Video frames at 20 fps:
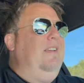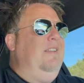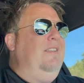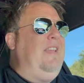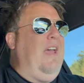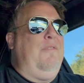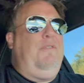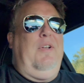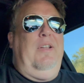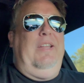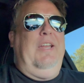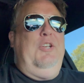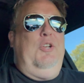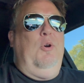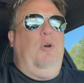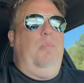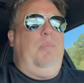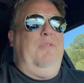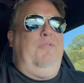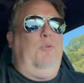Definitely
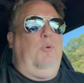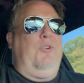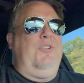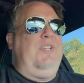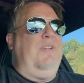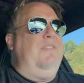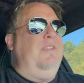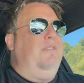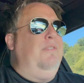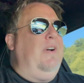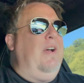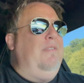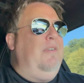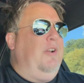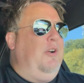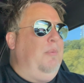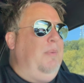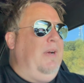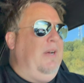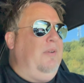do it before
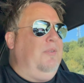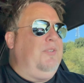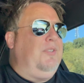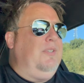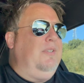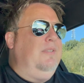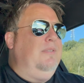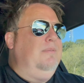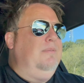7,500 miles.